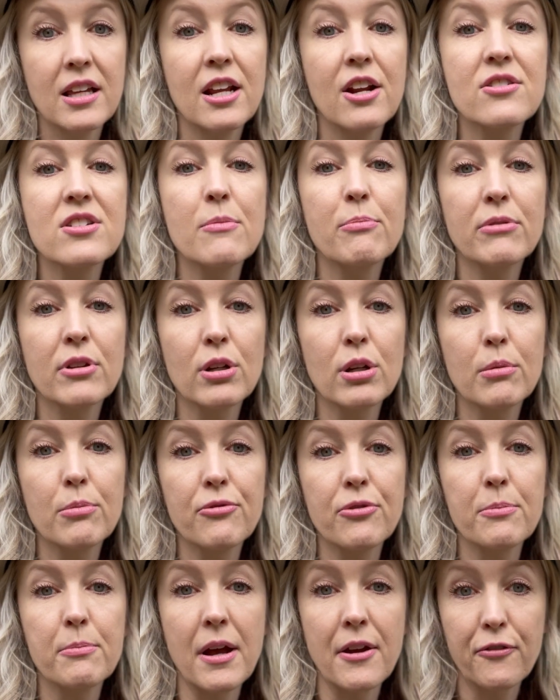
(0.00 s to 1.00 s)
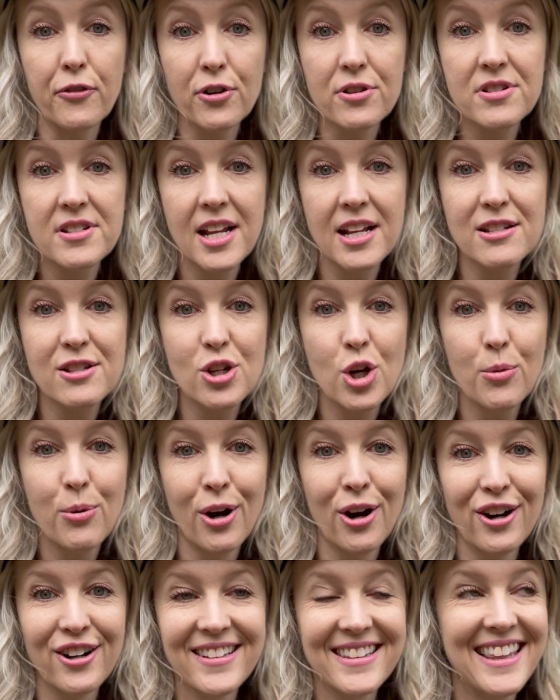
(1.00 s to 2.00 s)
Here's a blurb from my first day
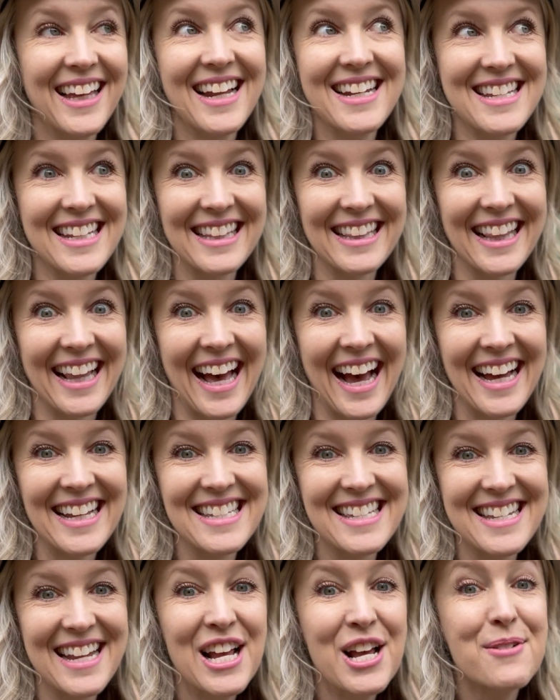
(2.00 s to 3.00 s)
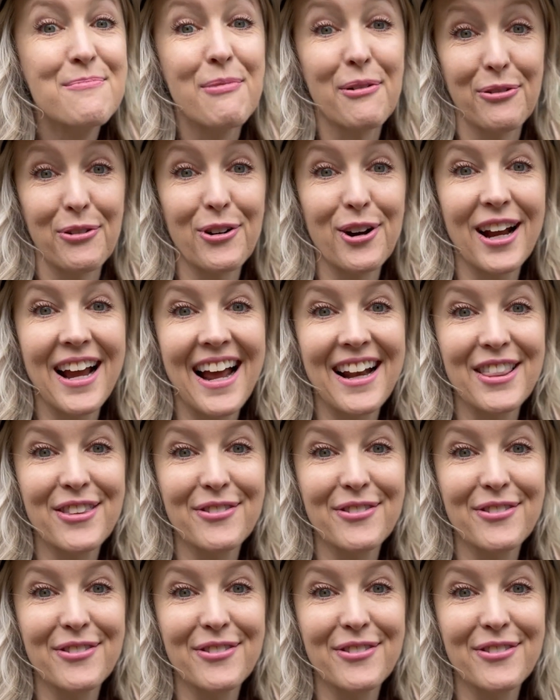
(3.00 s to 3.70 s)
sober that didn't last before I had a